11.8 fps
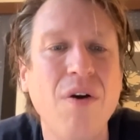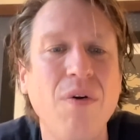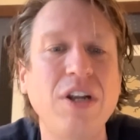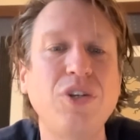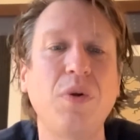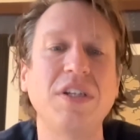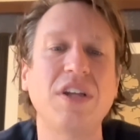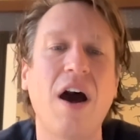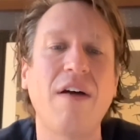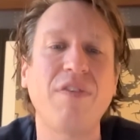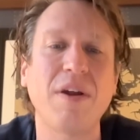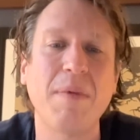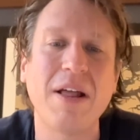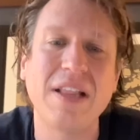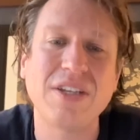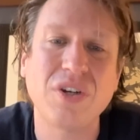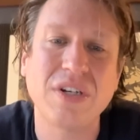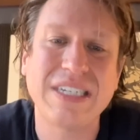Ritual is offering my
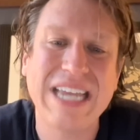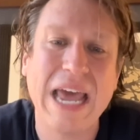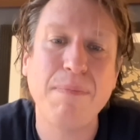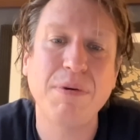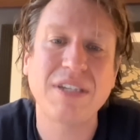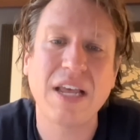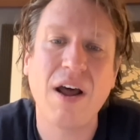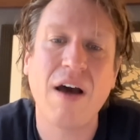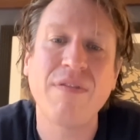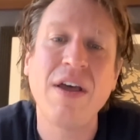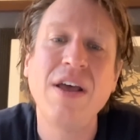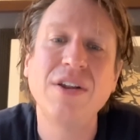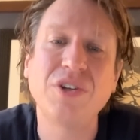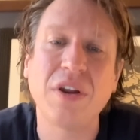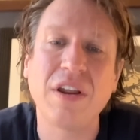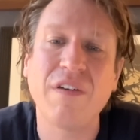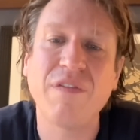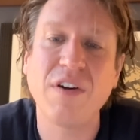listeners 10% off
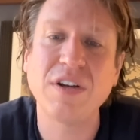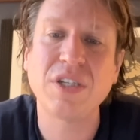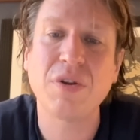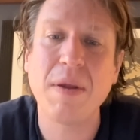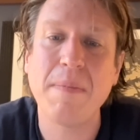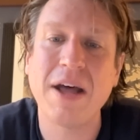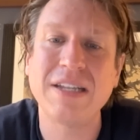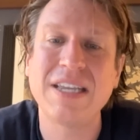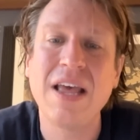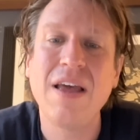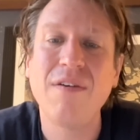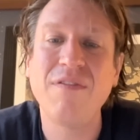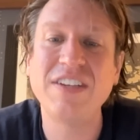during your first 3 months.